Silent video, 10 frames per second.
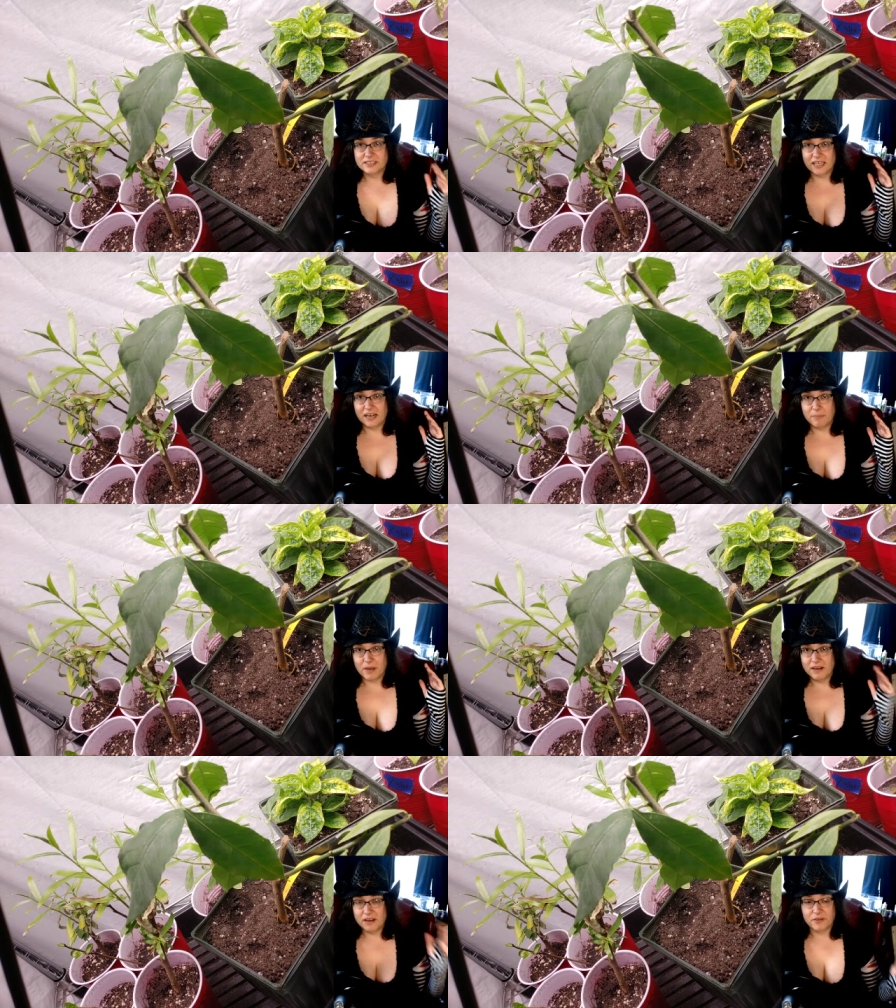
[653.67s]
set up
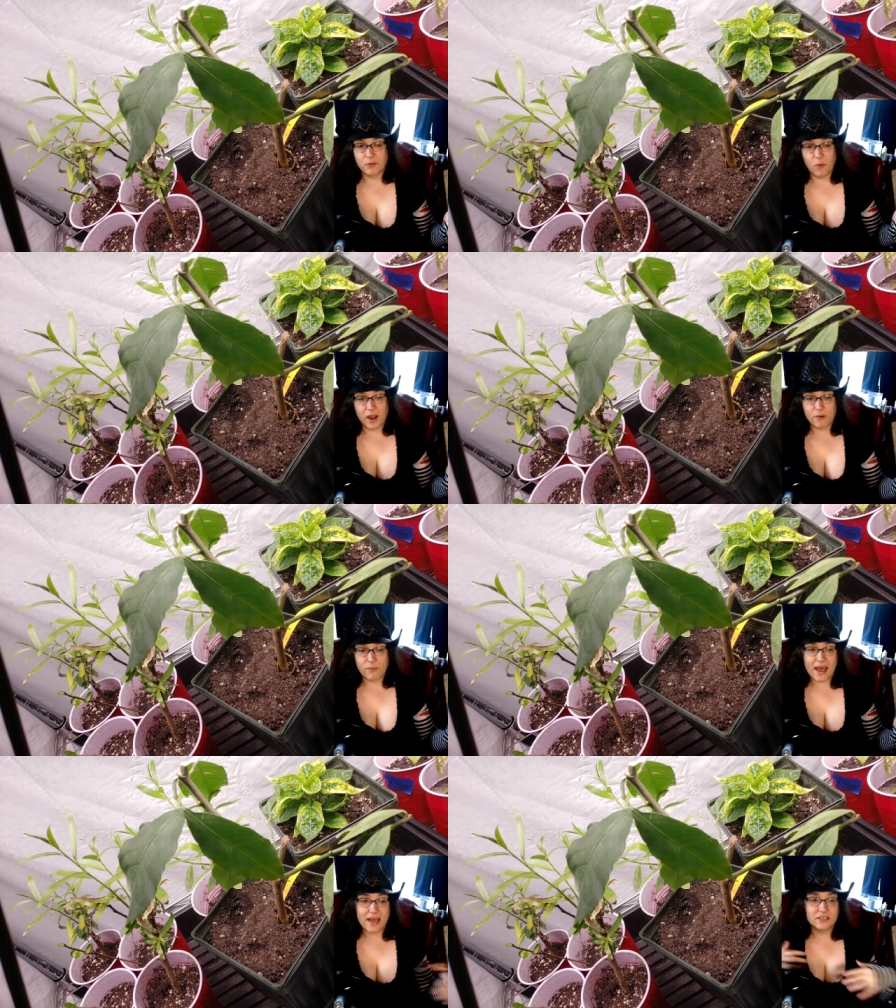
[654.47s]
another wire
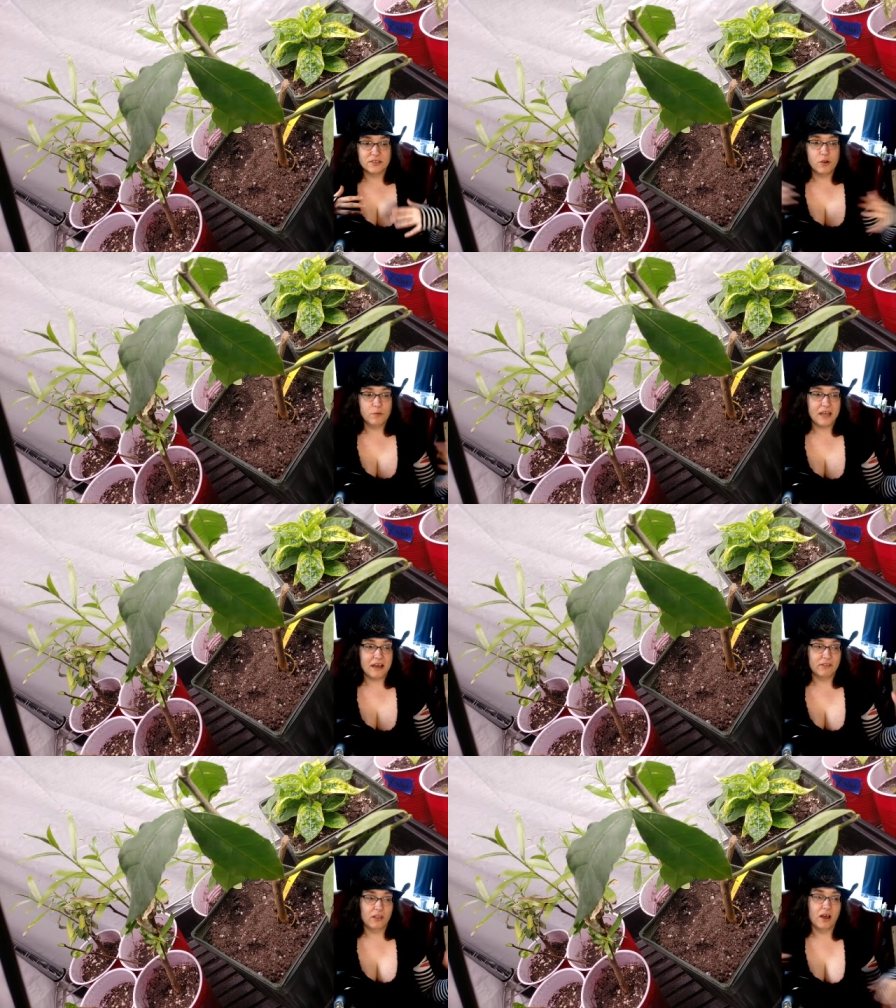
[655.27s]
rack, so I hope to
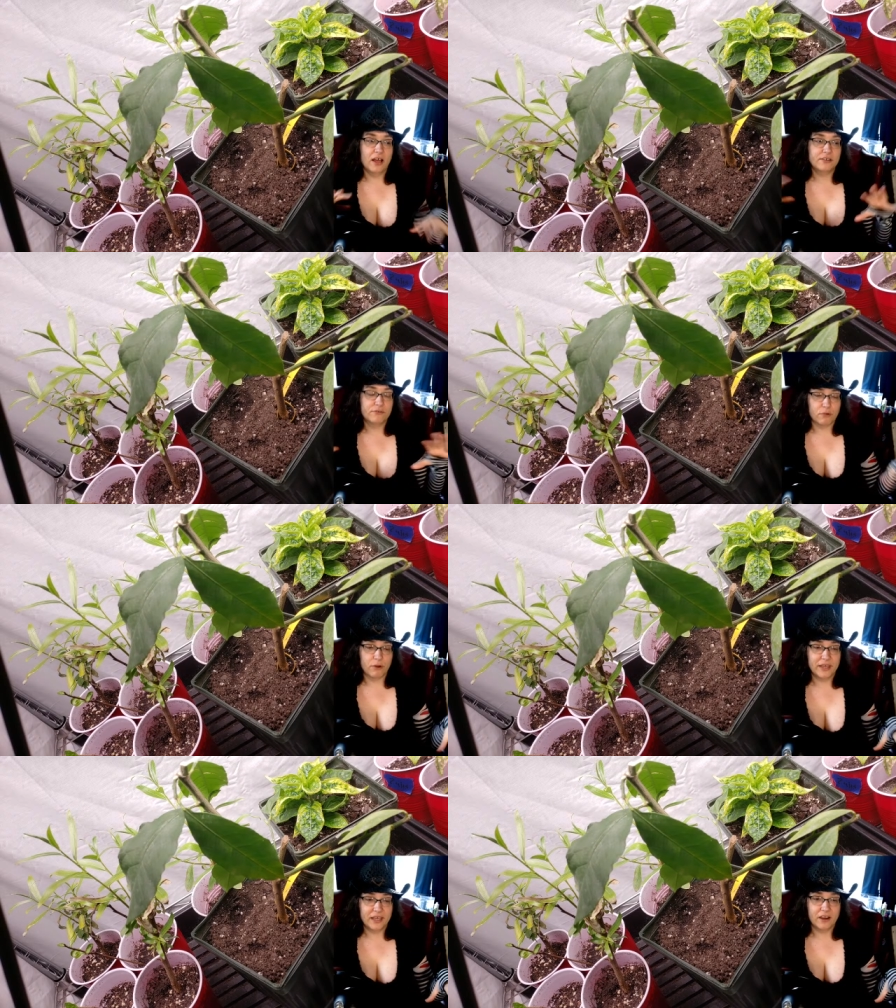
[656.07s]
have a lot
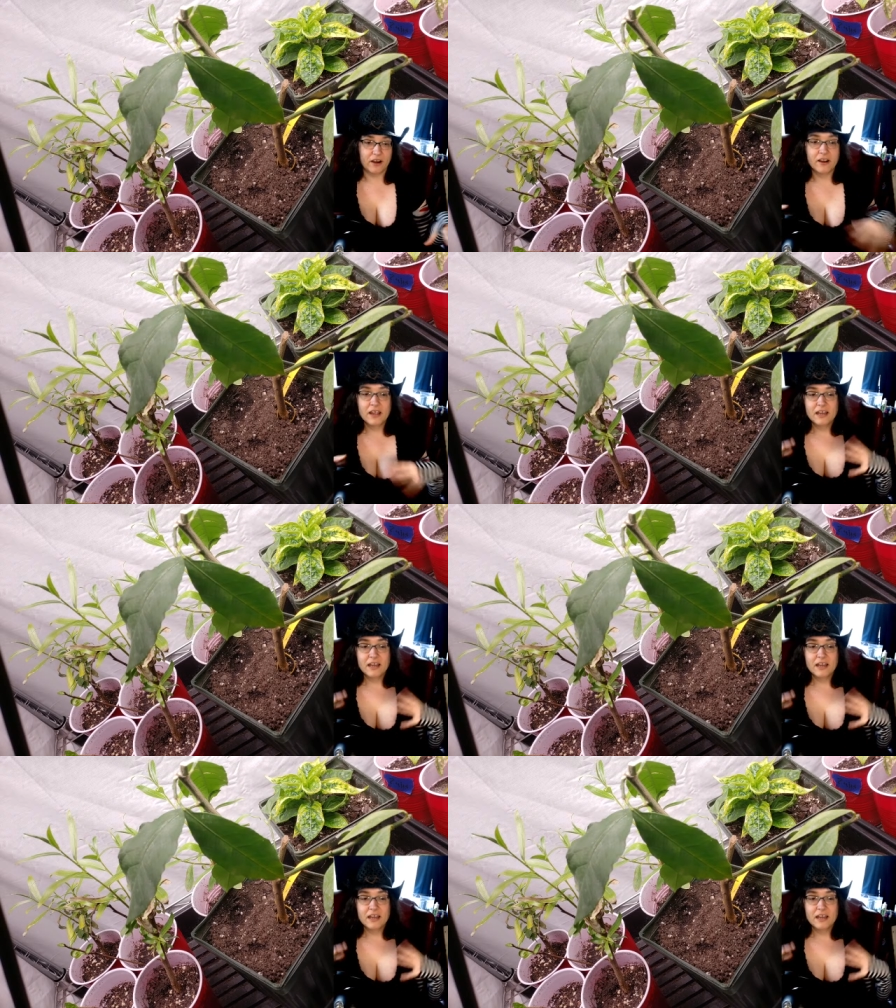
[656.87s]
growing here.